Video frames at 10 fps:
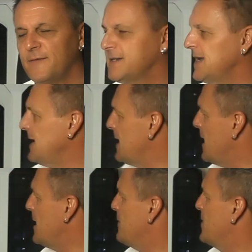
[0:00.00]
teed
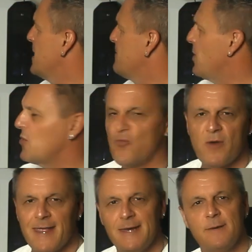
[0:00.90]
up my
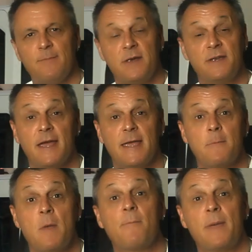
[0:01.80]
random
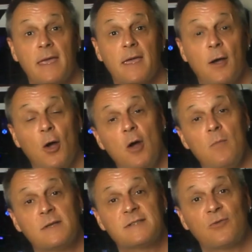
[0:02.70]
name picker
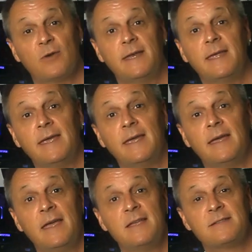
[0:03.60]
on my screen
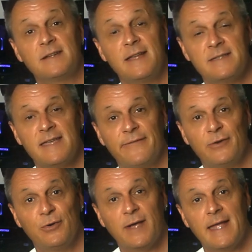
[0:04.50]
here. So let's have a
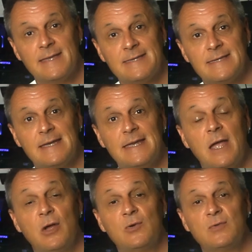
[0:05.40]
look and
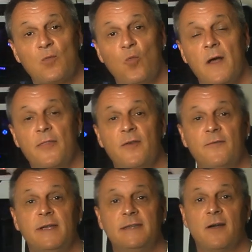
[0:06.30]
see who's won the
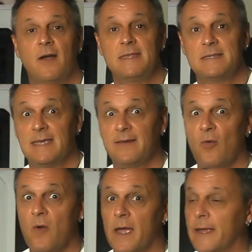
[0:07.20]
V-Tines
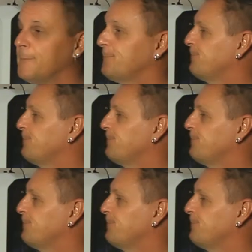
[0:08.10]
giveaway.